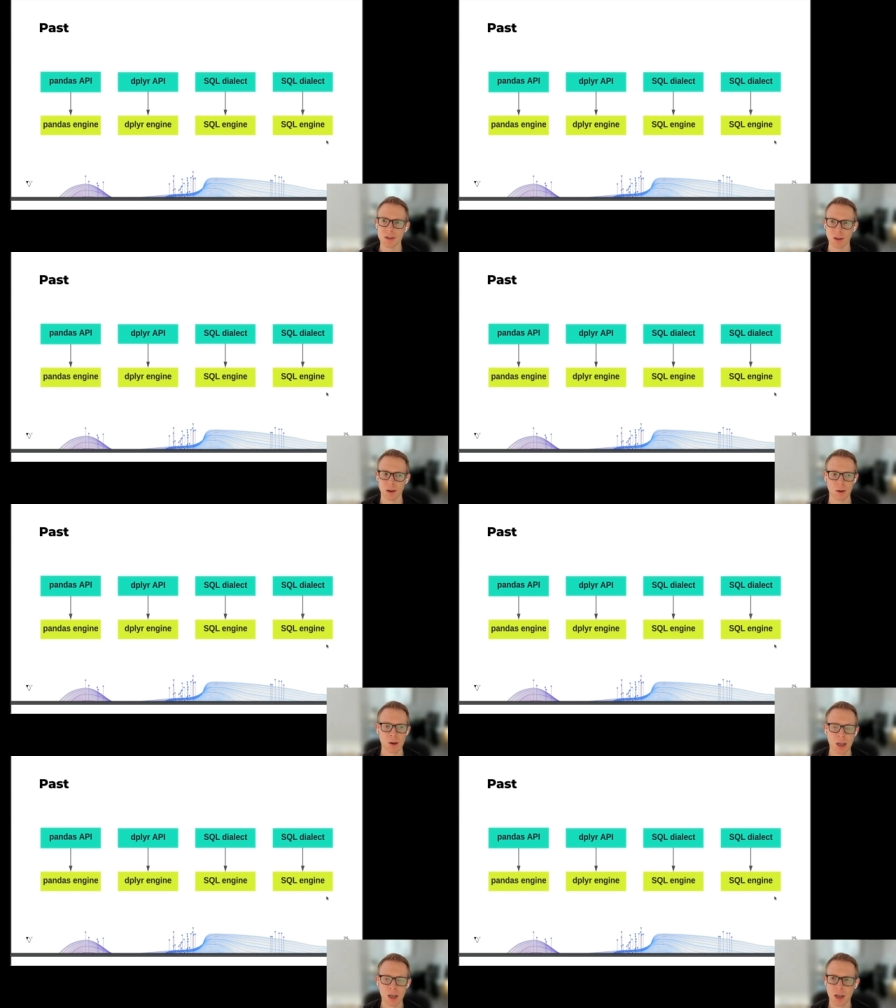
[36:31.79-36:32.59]

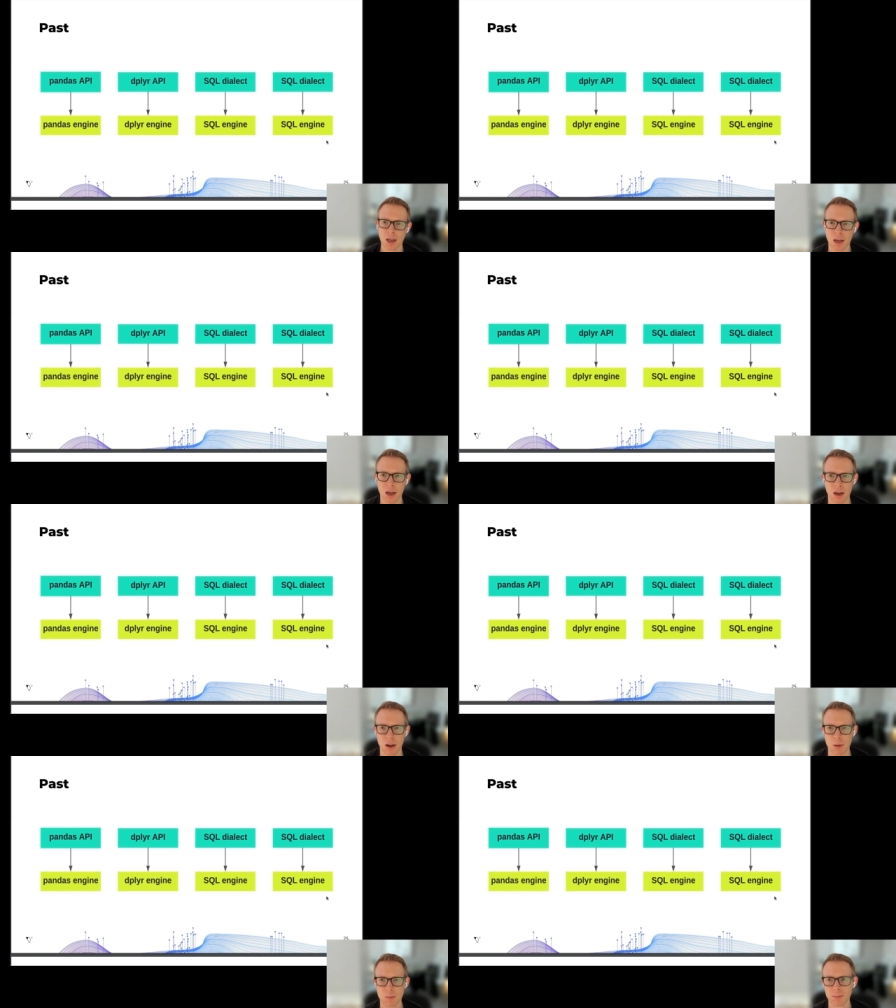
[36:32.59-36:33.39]
So
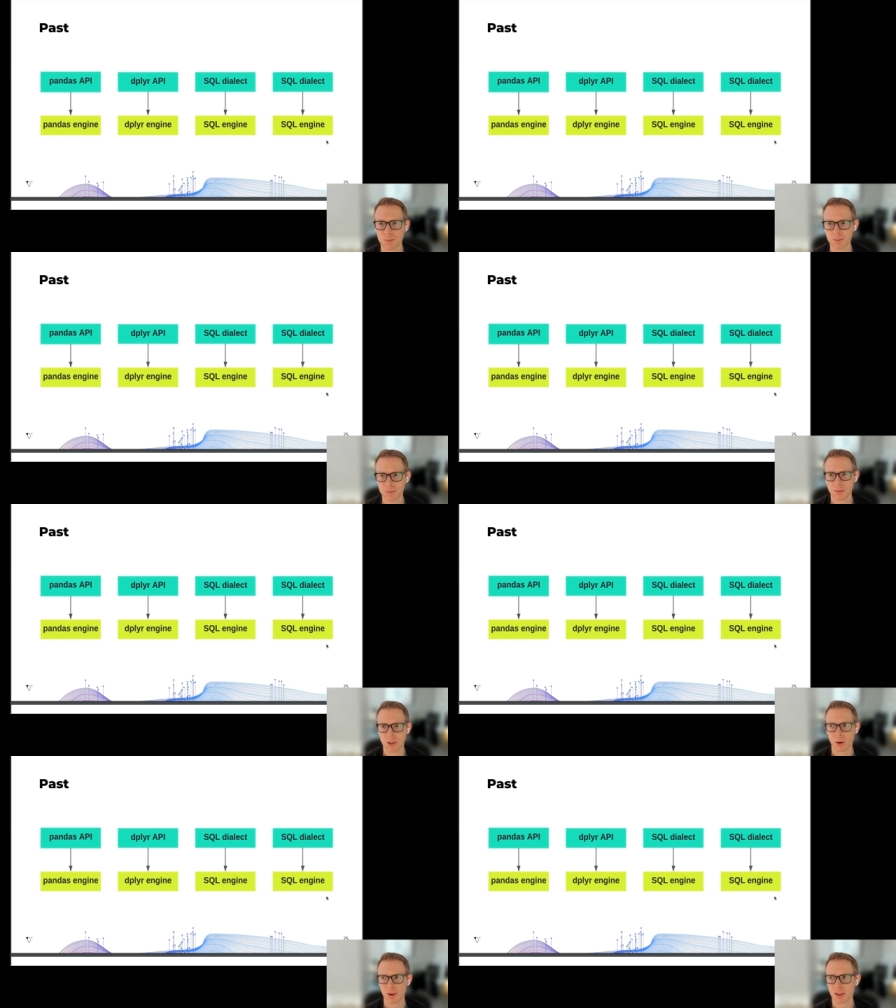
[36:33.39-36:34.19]
um,
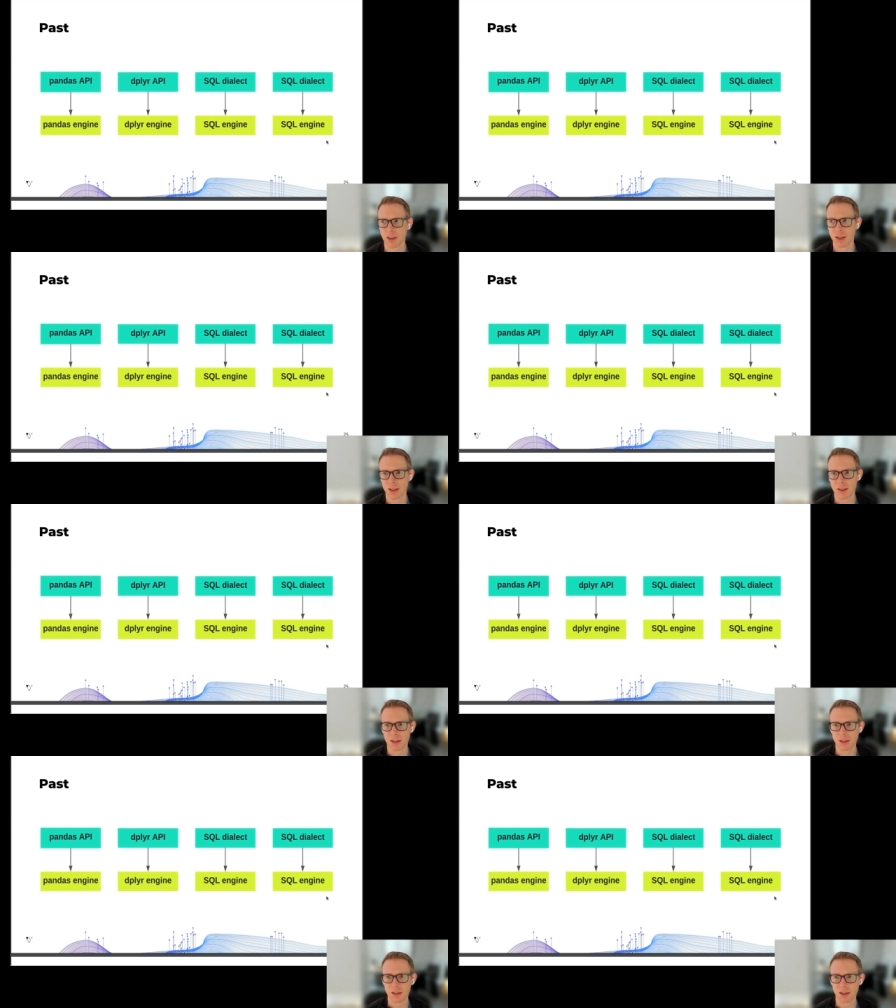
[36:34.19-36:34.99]
you know, in
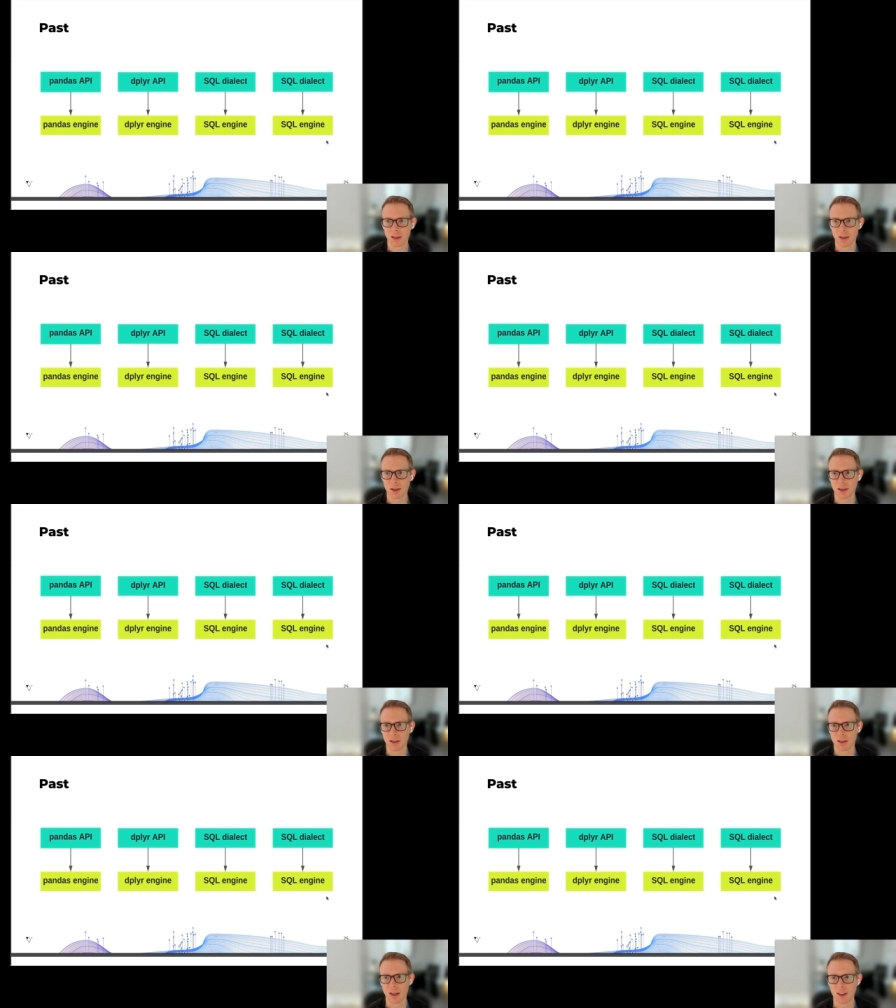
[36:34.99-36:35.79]
in
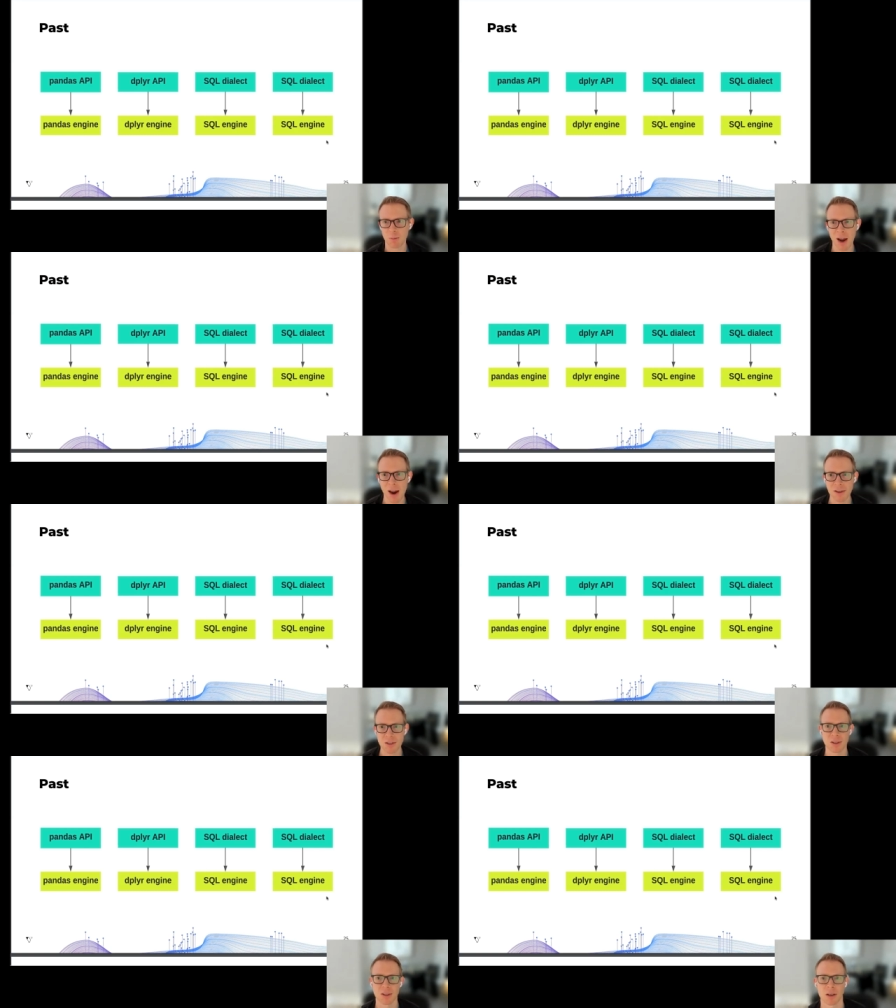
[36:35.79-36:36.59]
in in the
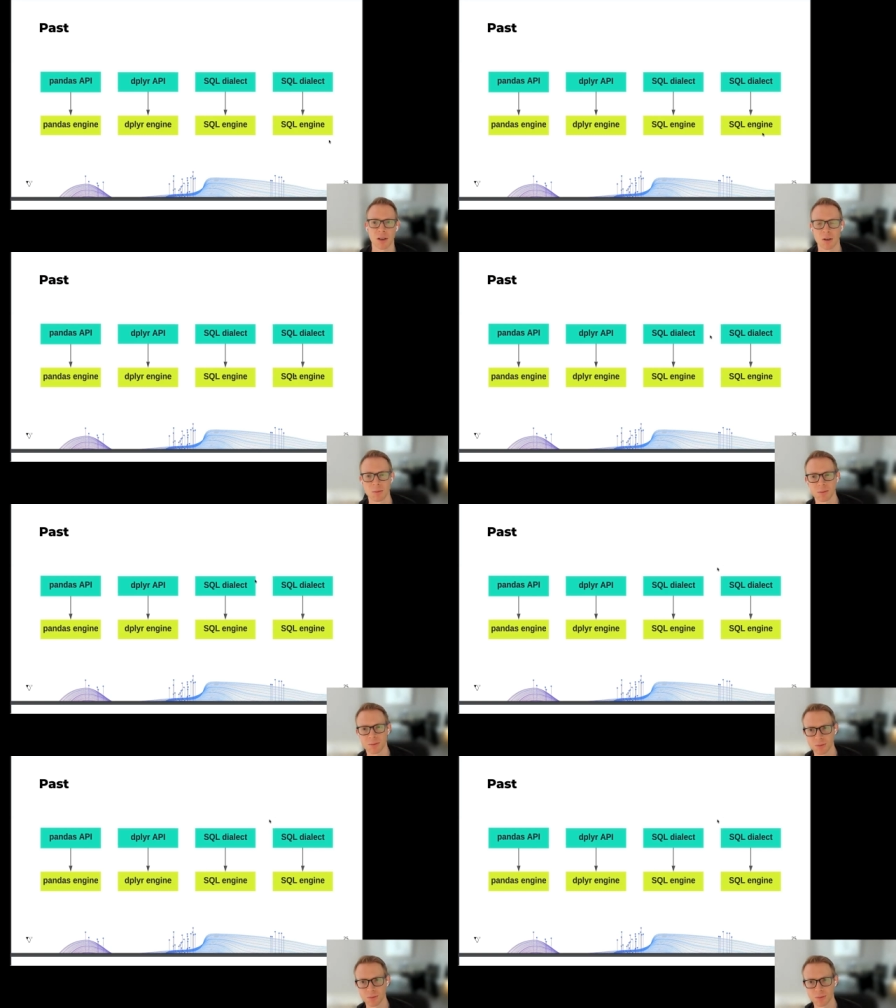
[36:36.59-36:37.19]
past, um,